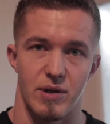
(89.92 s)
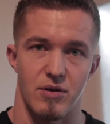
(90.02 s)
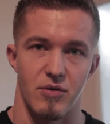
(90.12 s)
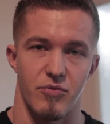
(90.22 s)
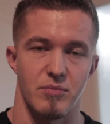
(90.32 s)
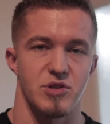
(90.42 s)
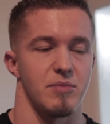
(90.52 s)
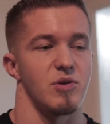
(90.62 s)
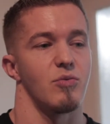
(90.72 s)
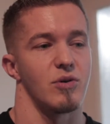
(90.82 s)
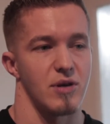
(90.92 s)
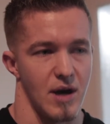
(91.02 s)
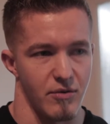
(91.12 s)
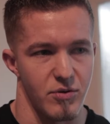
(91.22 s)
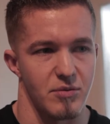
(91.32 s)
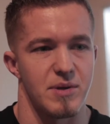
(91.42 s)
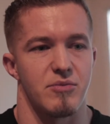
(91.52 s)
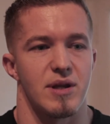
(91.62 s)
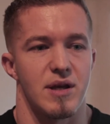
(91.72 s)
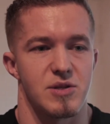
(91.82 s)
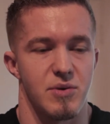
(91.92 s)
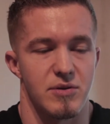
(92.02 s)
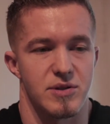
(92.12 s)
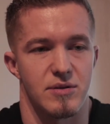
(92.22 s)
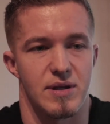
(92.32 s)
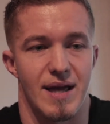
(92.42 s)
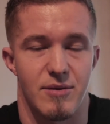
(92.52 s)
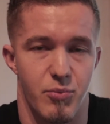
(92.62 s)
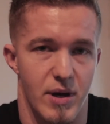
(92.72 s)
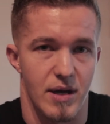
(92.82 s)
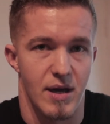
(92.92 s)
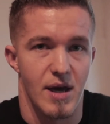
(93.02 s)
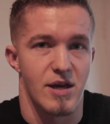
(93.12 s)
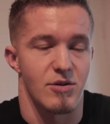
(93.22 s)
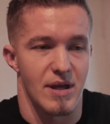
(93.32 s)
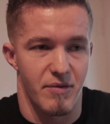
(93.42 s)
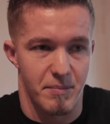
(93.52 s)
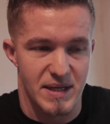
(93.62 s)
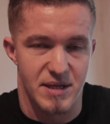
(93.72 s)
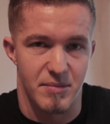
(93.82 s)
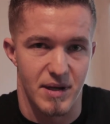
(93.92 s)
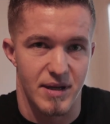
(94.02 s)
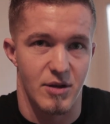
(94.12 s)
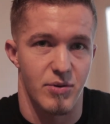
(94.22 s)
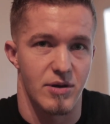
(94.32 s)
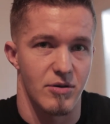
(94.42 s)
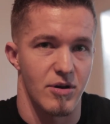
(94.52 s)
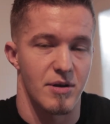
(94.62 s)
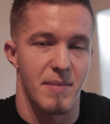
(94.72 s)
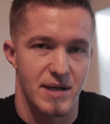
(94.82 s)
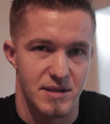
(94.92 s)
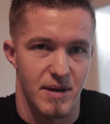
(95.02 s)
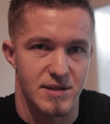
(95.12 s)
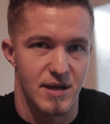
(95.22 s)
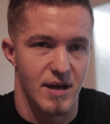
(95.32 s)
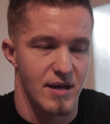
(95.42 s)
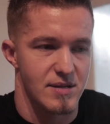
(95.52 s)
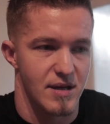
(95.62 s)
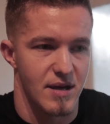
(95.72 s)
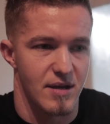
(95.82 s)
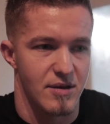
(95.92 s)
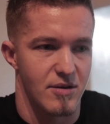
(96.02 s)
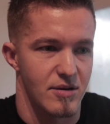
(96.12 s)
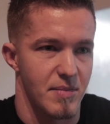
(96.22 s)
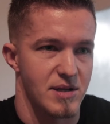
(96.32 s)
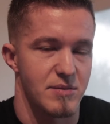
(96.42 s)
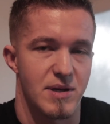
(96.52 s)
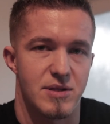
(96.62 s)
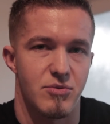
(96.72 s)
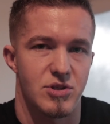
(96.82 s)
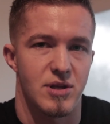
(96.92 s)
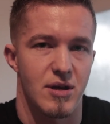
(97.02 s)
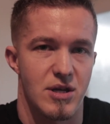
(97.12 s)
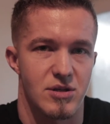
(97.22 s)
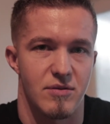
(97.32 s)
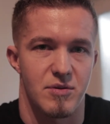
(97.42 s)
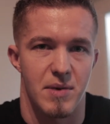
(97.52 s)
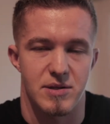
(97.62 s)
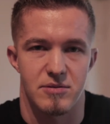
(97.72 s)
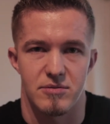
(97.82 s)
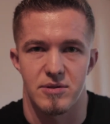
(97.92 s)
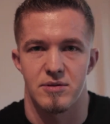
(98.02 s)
come from gym, you want to have your meal ready as well, so that way you never miss a meal. That way you're going to maximize the gains and you're going to maximize the regeneration of the muscles.